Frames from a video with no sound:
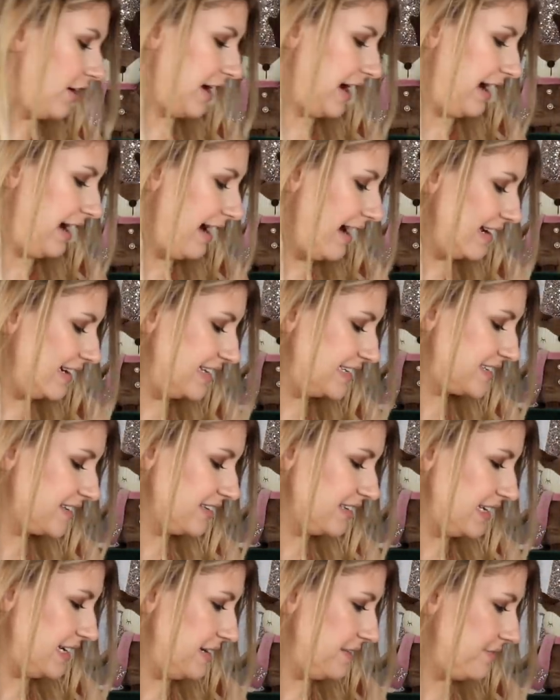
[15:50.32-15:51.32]
Okay, I need
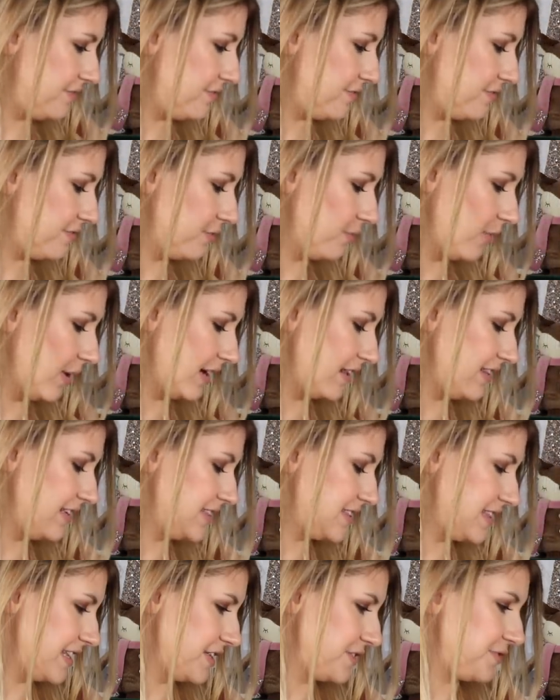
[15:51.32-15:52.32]
to leave one of
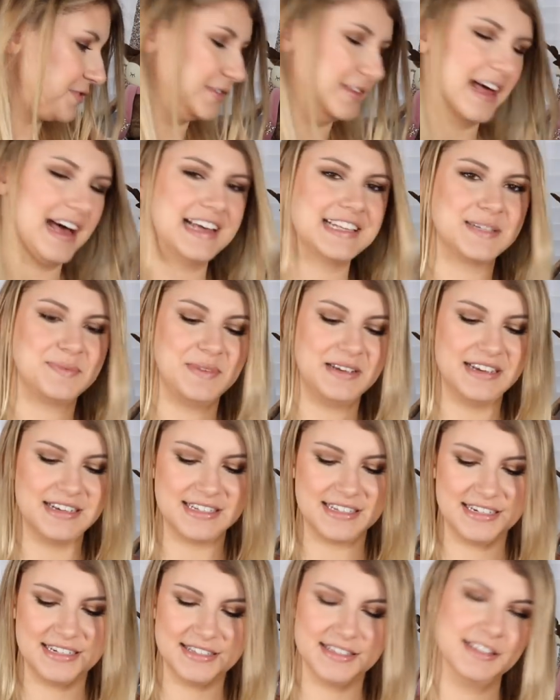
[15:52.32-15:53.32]
these things for last
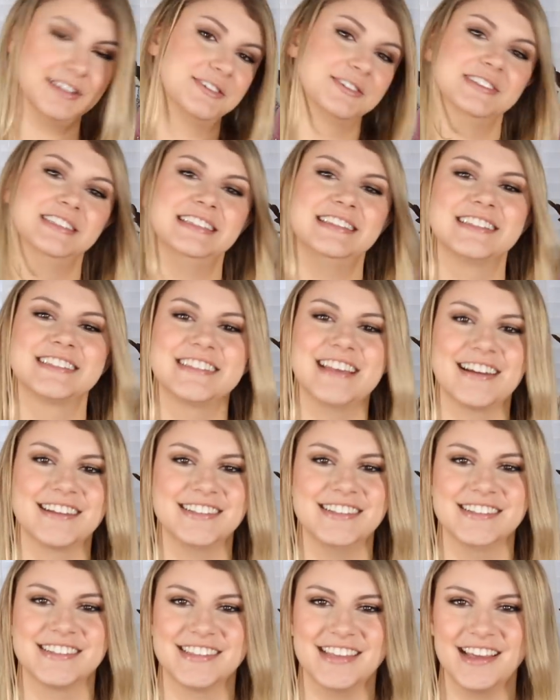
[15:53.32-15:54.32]
because it is literally the
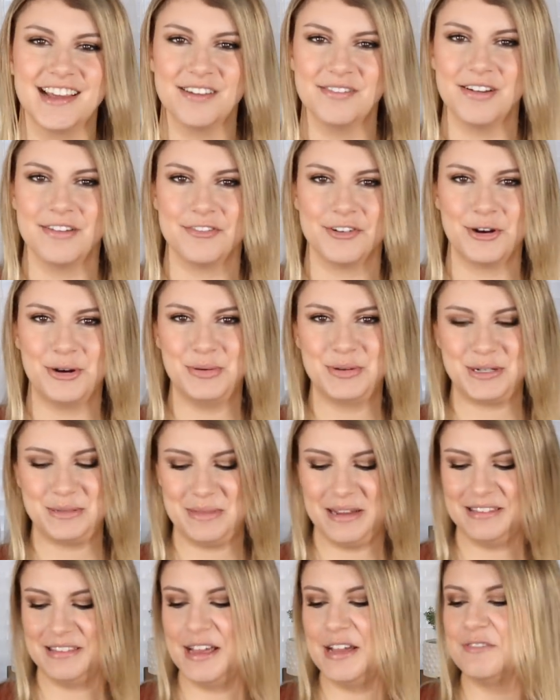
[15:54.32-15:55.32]
sexiest thing I've ever owned in
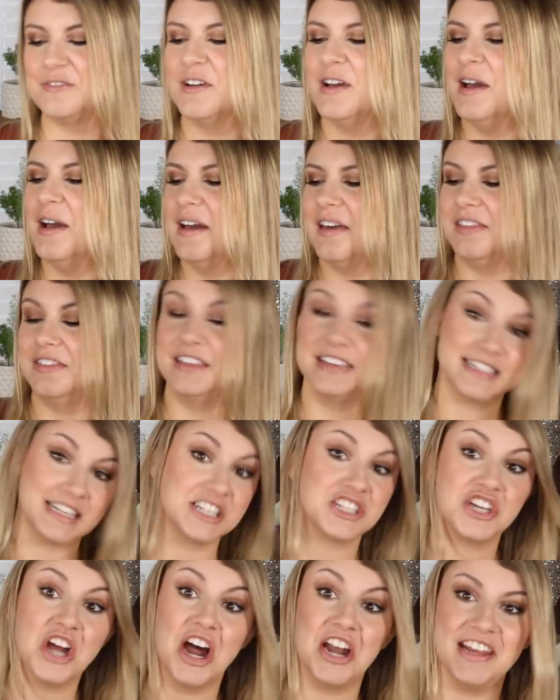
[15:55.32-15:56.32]
my life. This
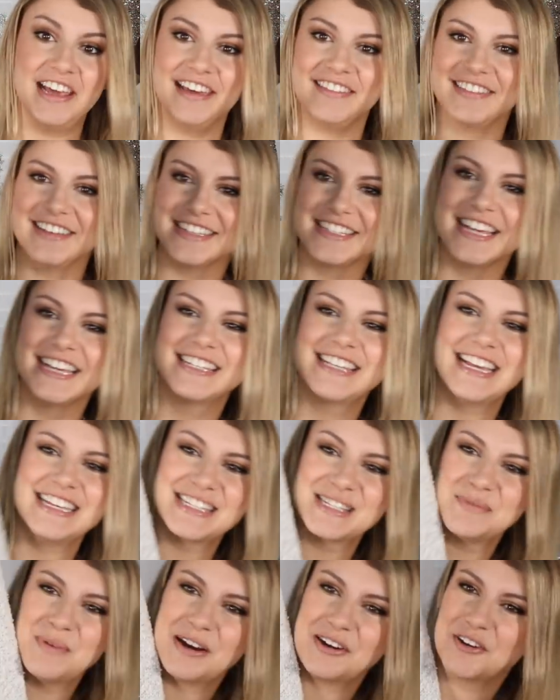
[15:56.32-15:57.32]
is not it. This is
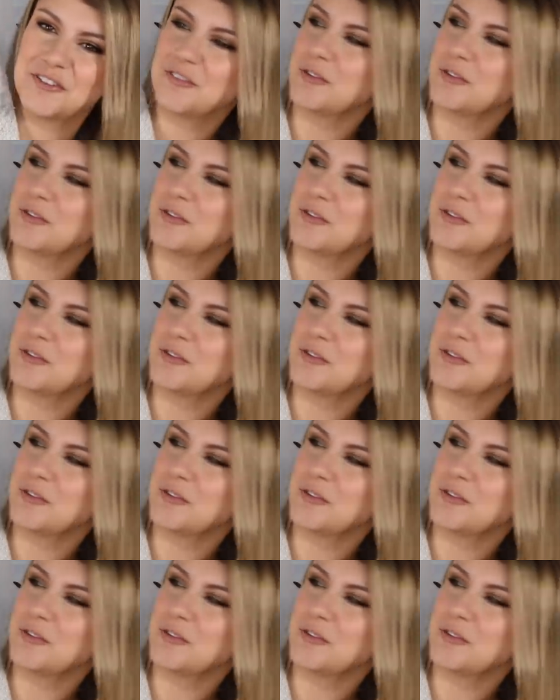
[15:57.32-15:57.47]
a sweater